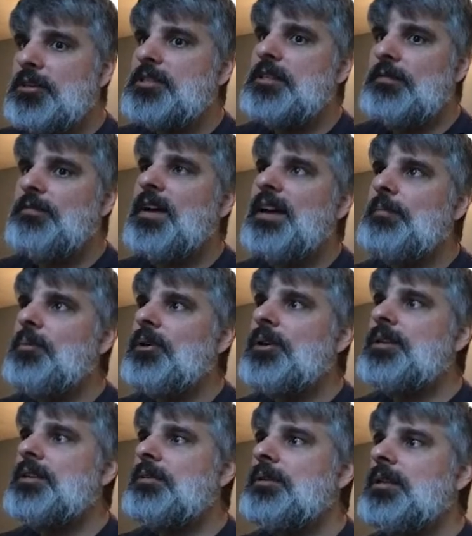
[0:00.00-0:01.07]
players need 5
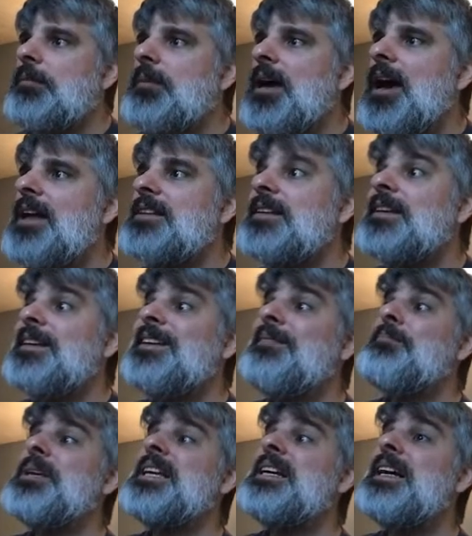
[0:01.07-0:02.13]
points to win the match,
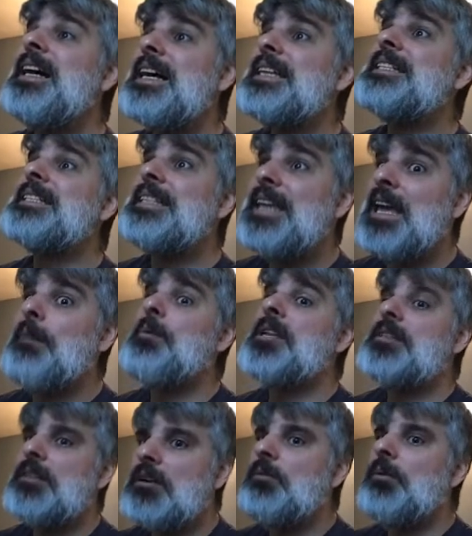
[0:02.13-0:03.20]
because
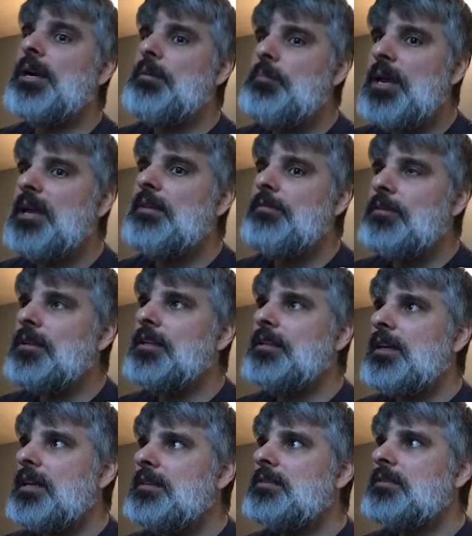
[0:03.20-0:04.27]
gammons are quite painful
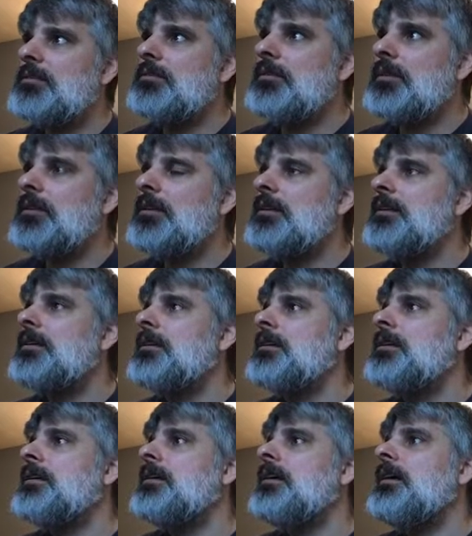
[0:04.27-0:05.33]
at that score.
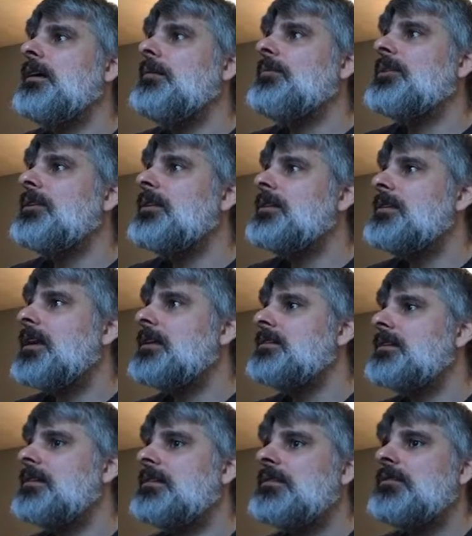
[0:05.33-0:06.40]
So
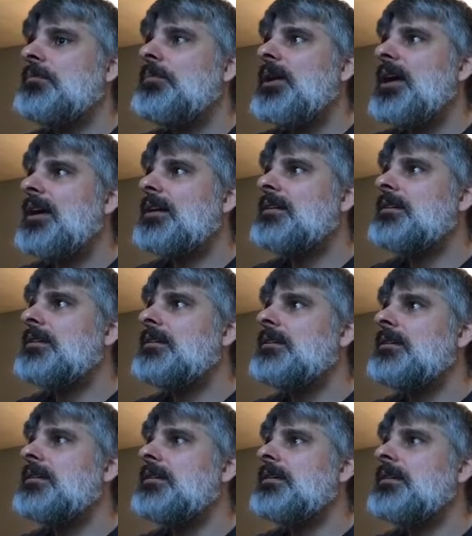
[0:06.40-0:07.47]
let's go back to
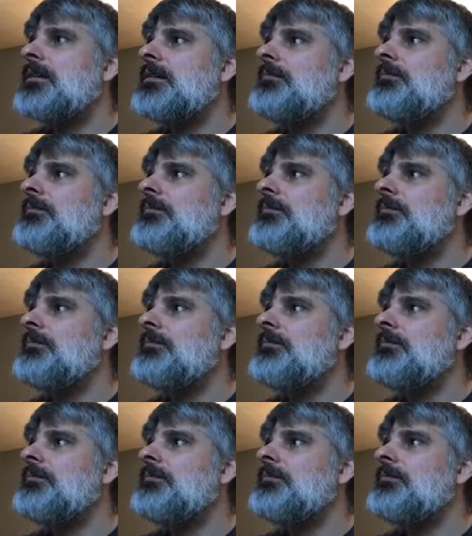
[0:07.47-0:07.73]
the